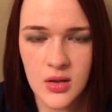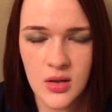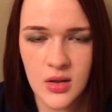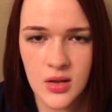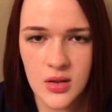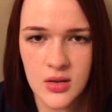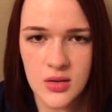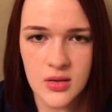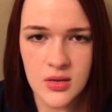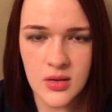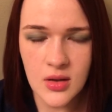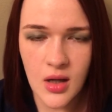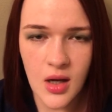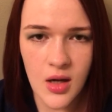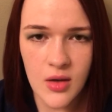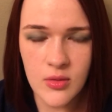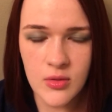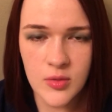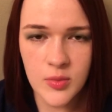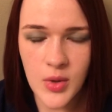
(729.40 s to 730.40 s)
and
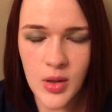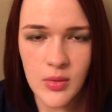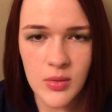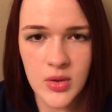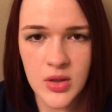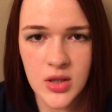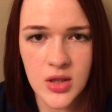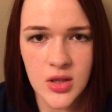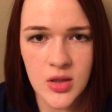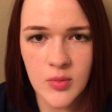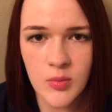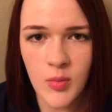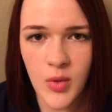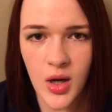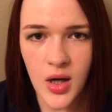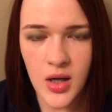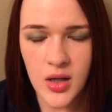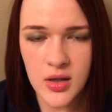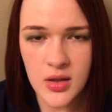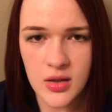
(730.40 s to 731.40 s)
I will probably keep
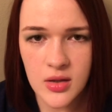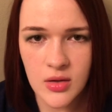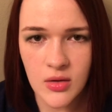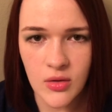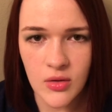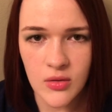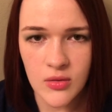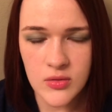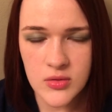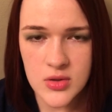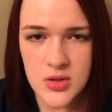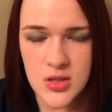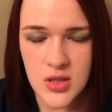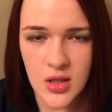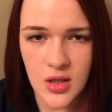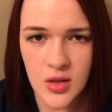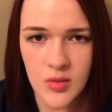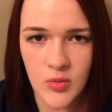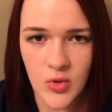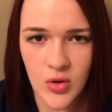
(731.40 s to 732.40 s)
buying it all the
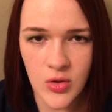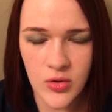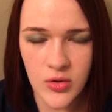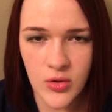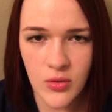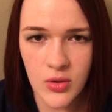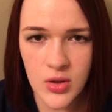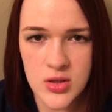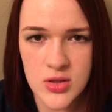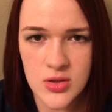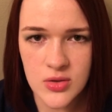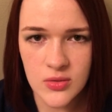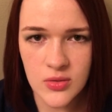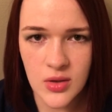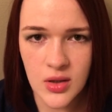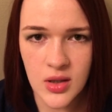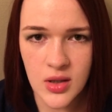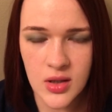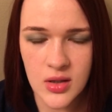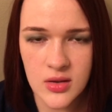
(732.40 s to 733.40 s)
time. Although I do
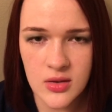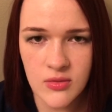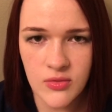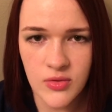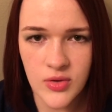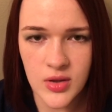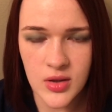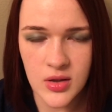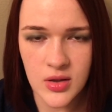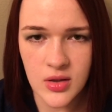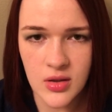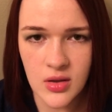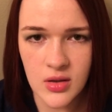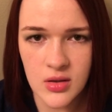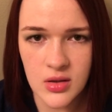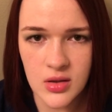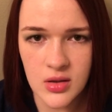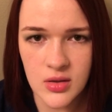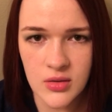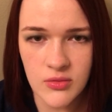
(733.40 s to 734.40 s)
like the feeling
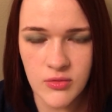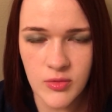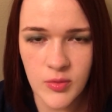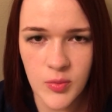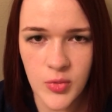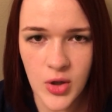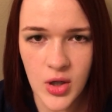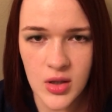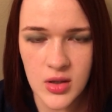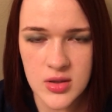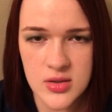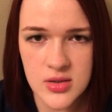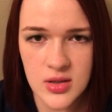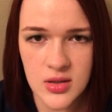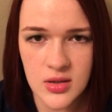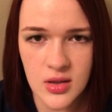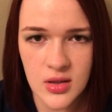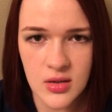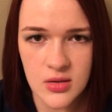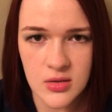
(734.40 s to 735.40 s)
of products
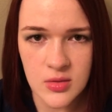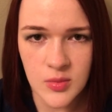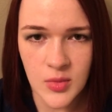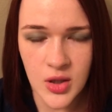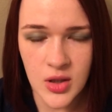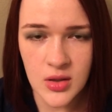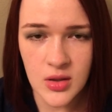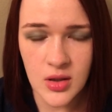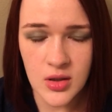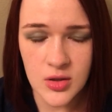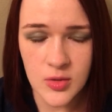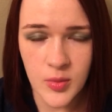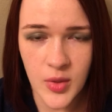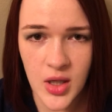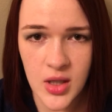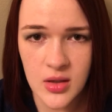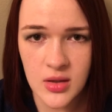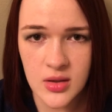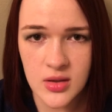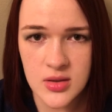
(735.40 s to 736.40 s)
like that Aromat
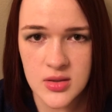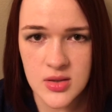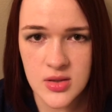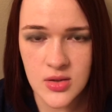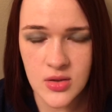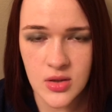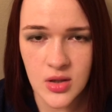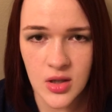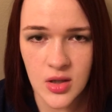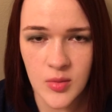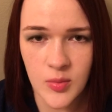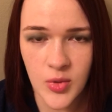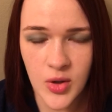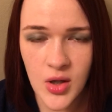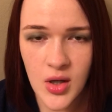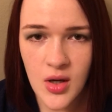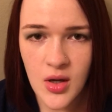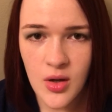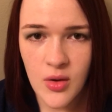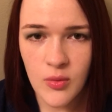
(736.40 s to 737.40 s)
Aromatica scrub
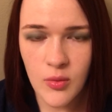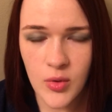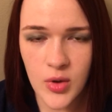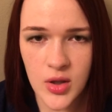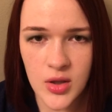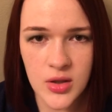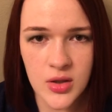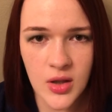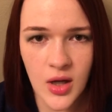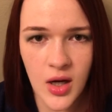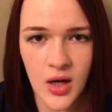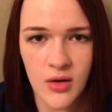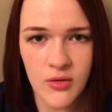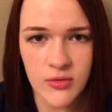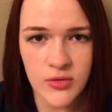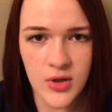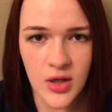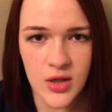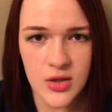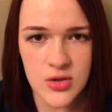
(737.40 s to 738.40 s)
where you
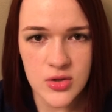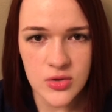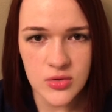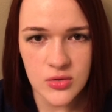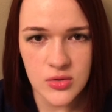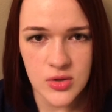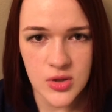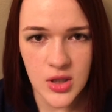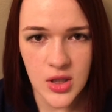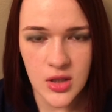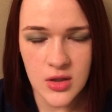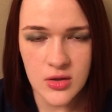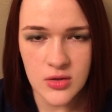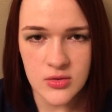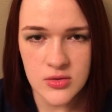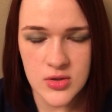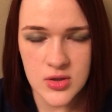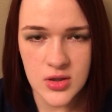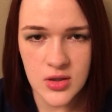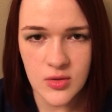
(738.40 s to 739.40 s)
have the actual
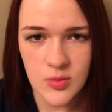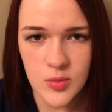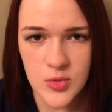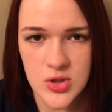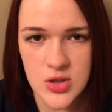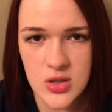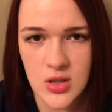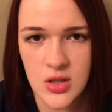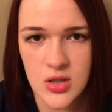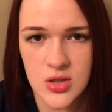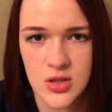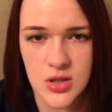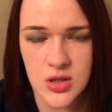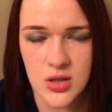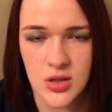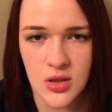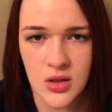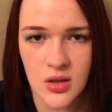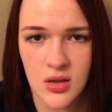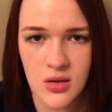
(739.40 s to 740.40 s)
granules kind of
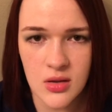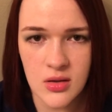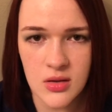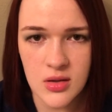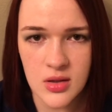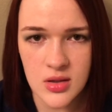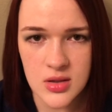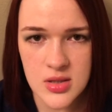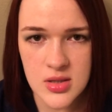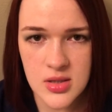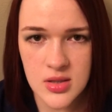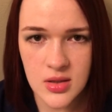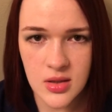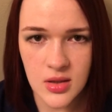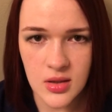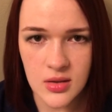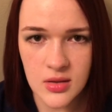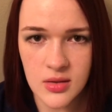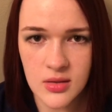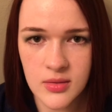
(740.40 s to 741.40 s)
massaging the
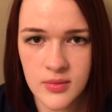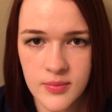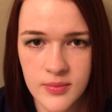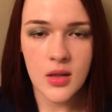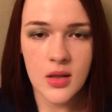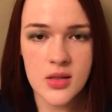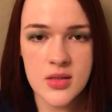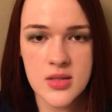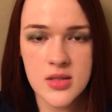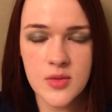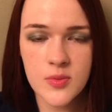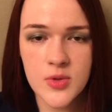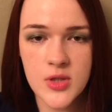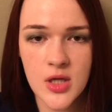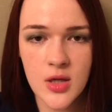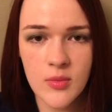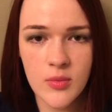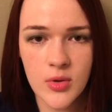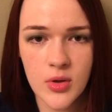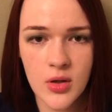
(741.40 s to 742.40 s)
skin. In
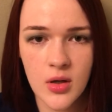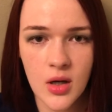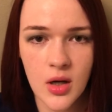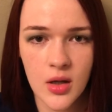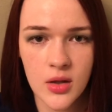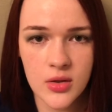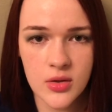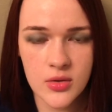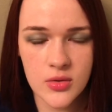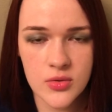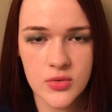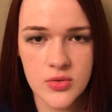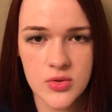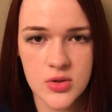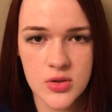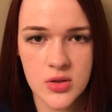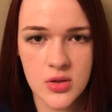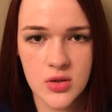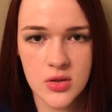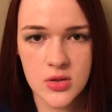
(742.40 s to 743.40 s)
September, I
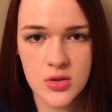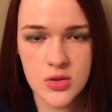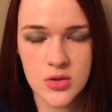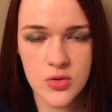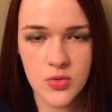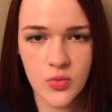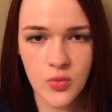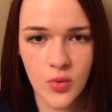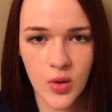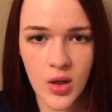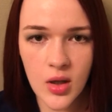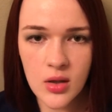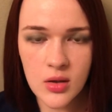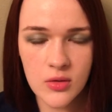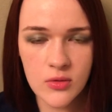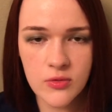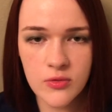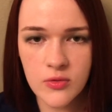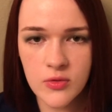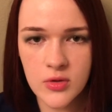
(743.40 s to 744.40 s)
used
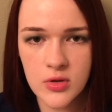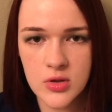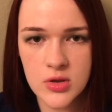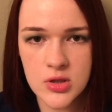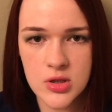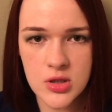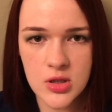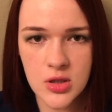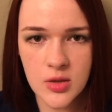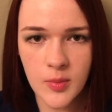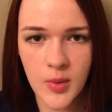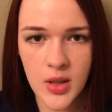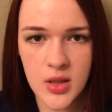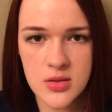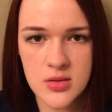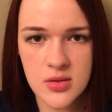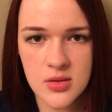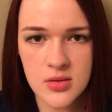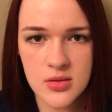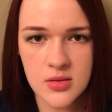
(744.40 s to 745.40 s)
12 sheet
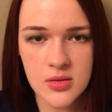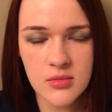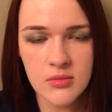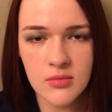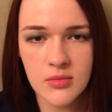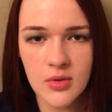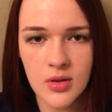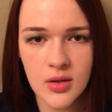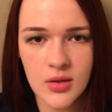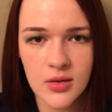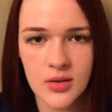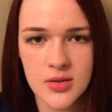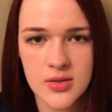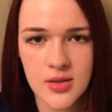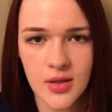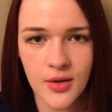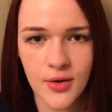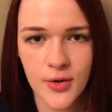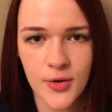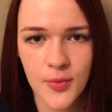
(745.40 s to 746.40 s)
masks. At
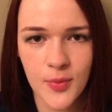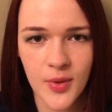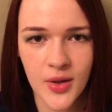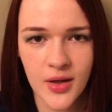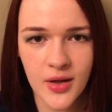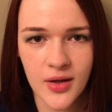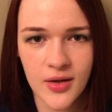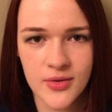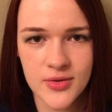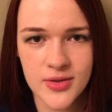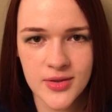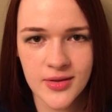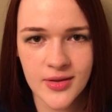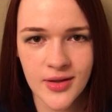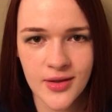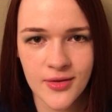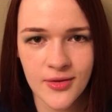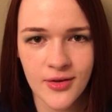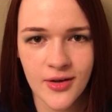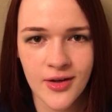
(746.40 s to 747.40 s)
least I hope I counted
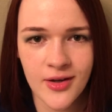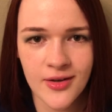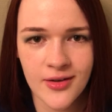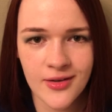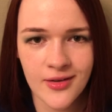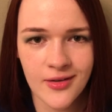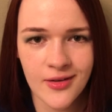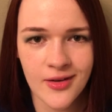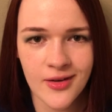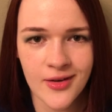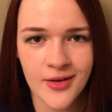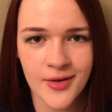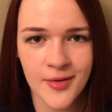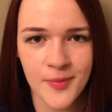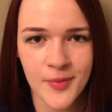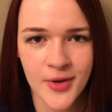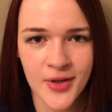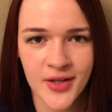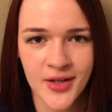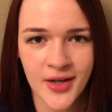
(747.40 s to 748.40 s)
that right.
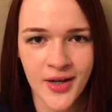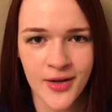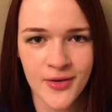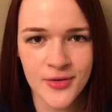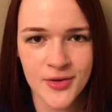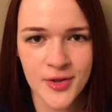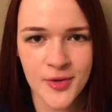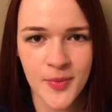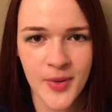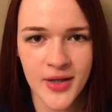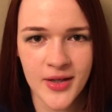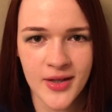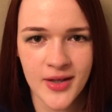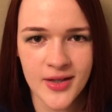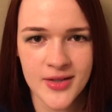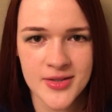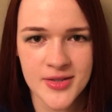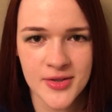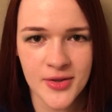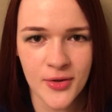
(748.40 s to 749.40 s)
I'm an accountant by
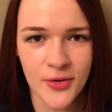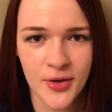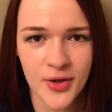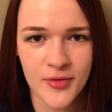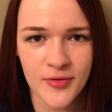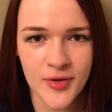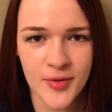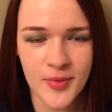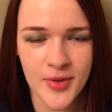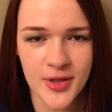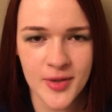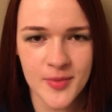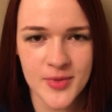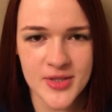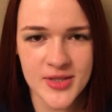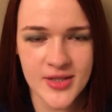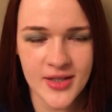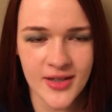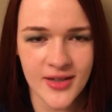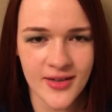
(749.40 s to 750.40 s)
day, so if I made a
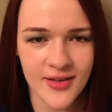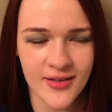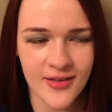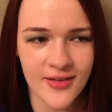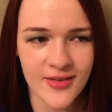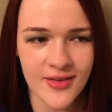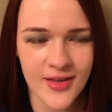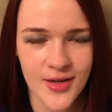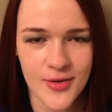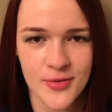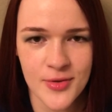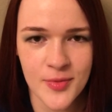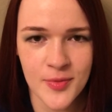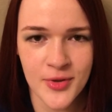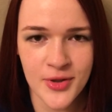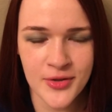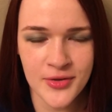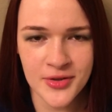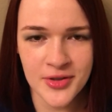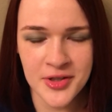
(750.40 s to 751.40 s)
mistake, that would
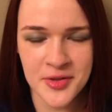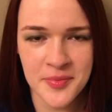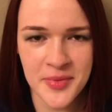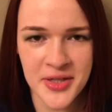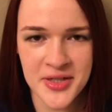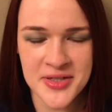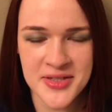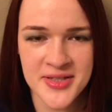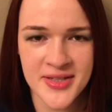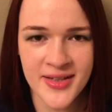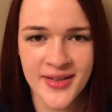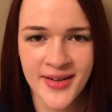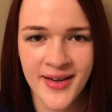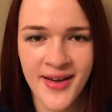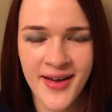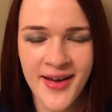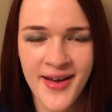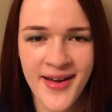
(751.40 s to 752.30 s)
be really embarrassing